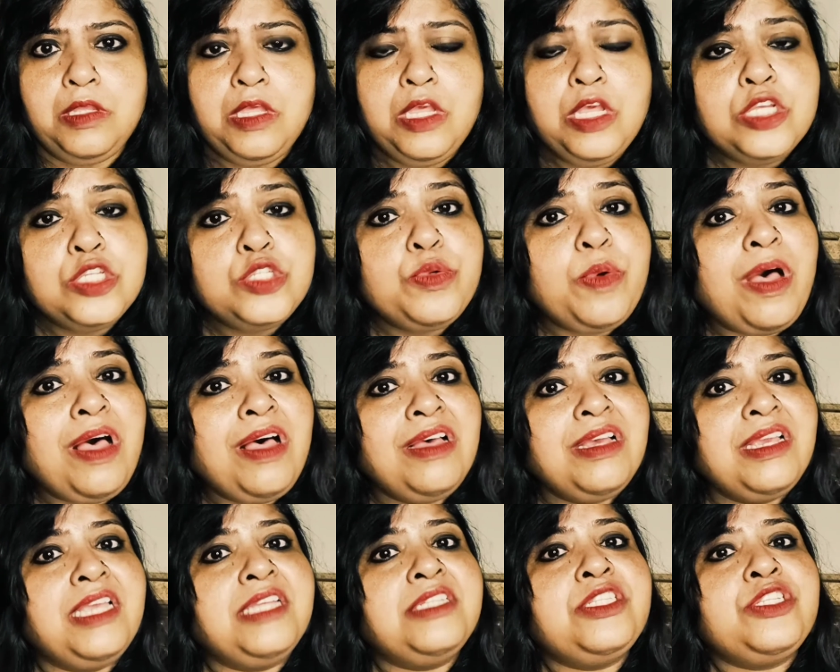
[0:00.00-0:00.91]
Swaha
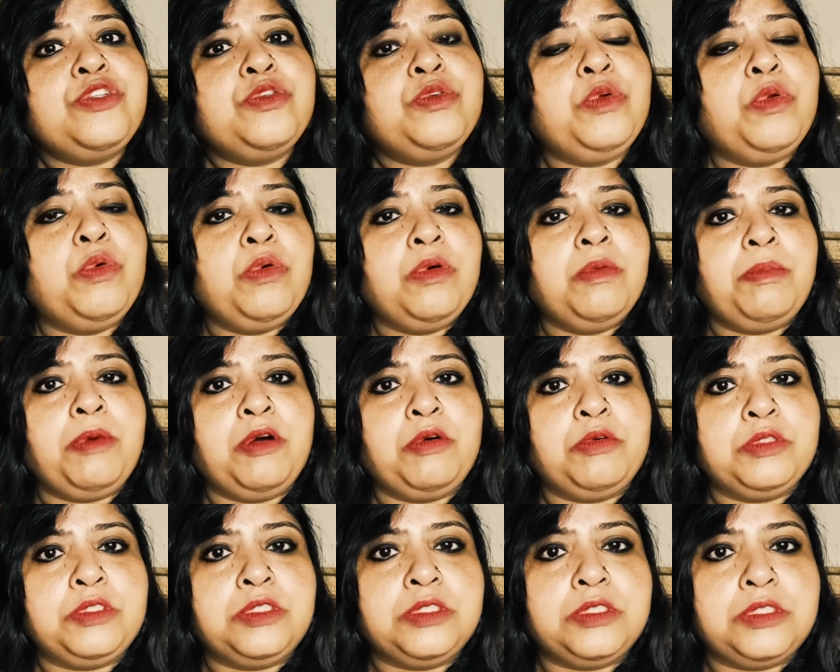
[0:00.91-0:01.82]
gets to know
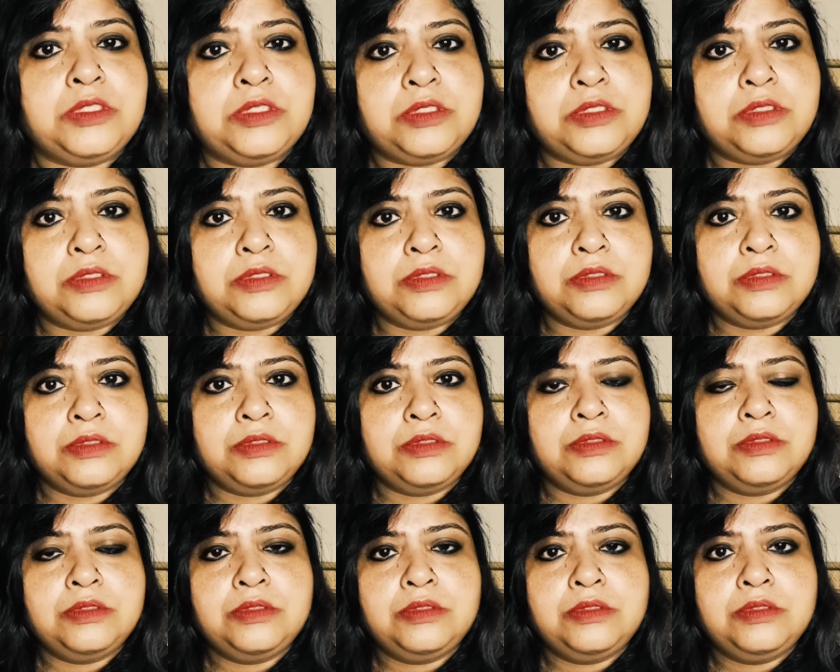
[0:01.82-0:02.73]
about this.
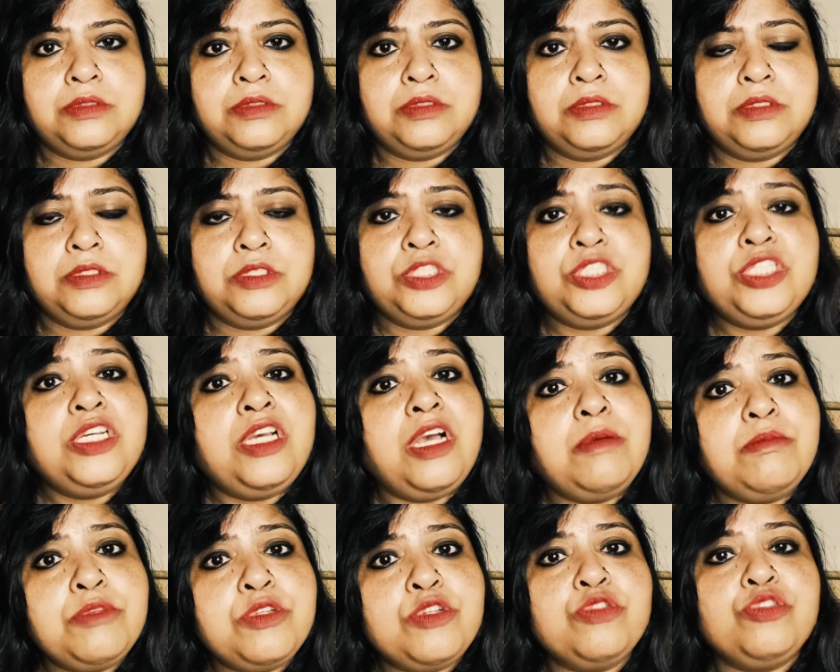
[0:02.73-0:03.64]
She
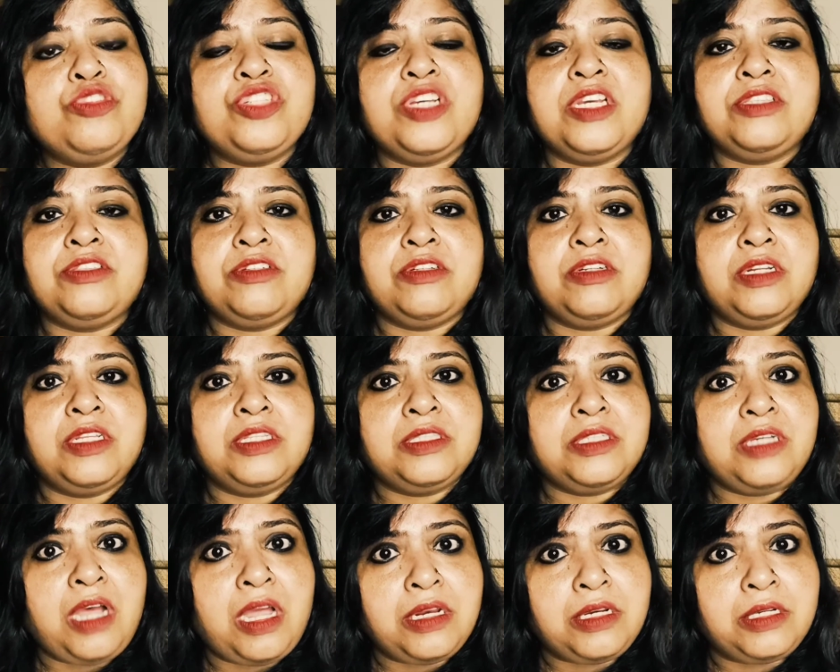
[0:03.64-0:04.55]
comes to Chaitra
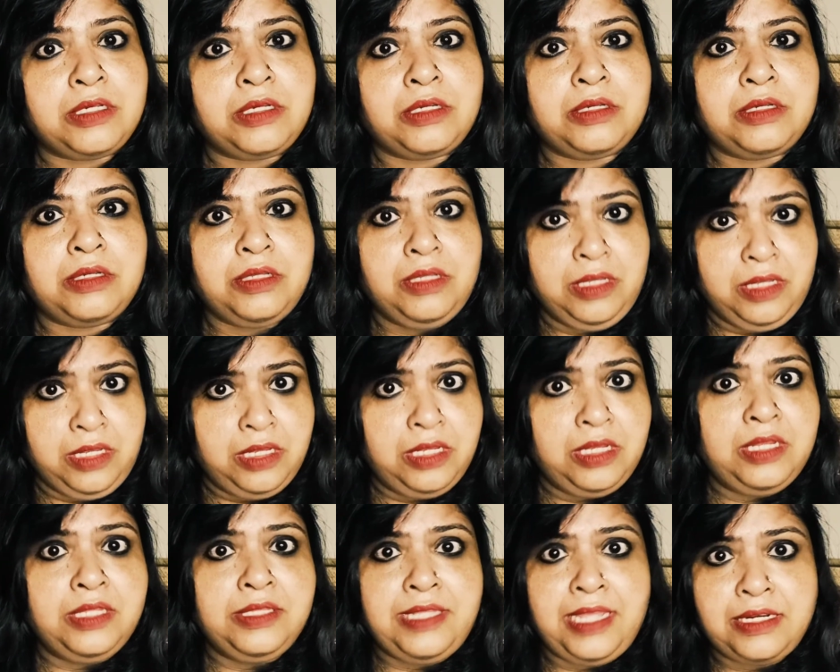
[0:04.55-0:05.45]
Kanan,
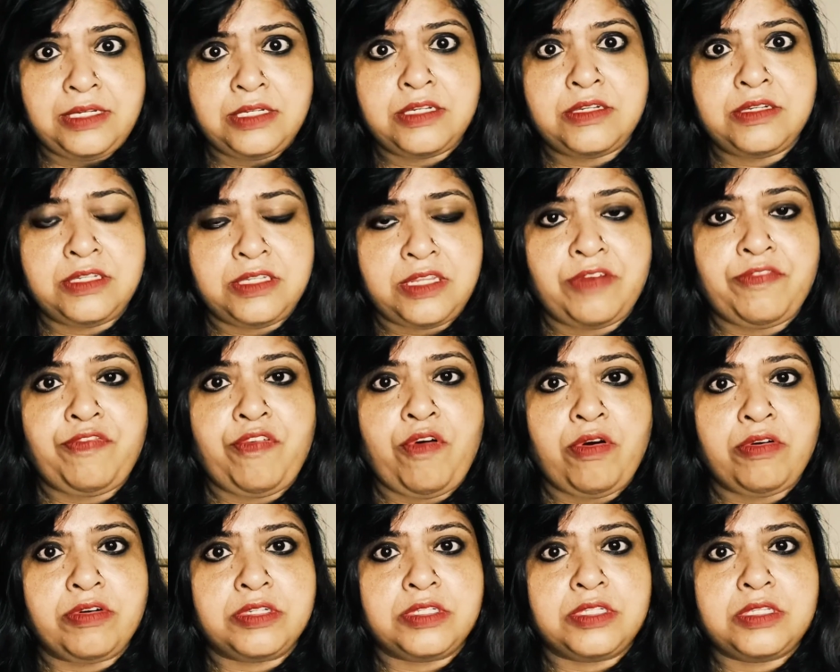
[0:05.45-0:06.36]
that
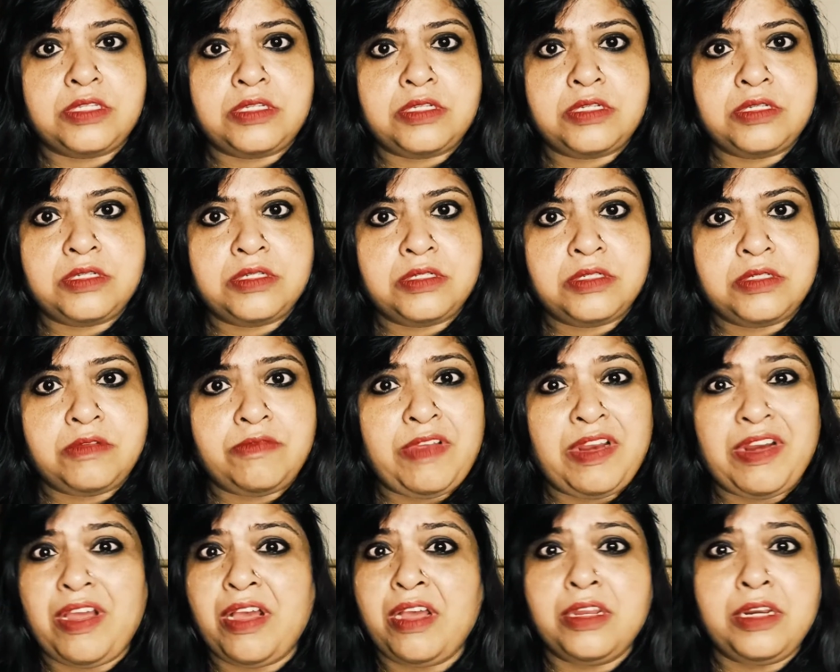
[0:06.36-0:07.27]
forest
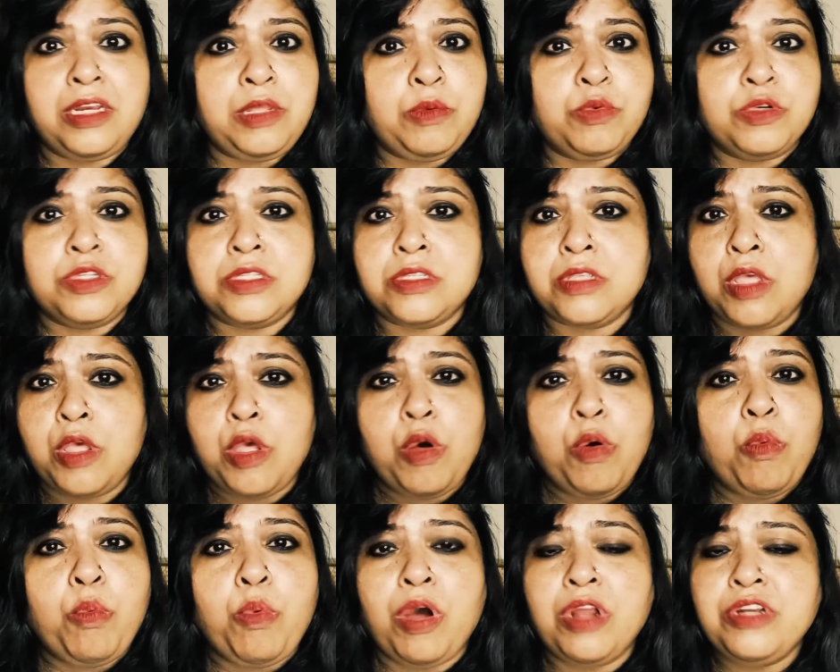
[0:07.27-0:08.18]
where Agni was
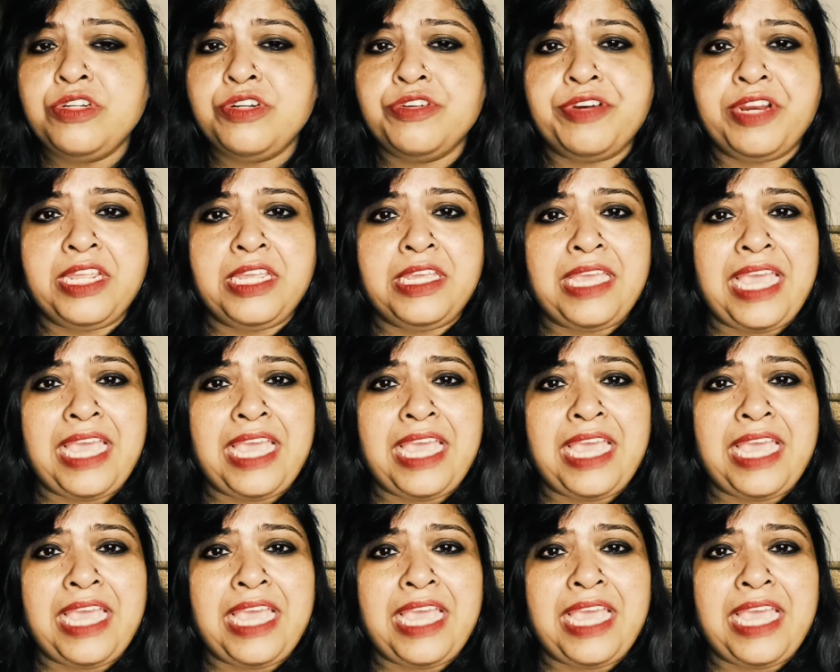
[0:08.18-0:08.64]
wandering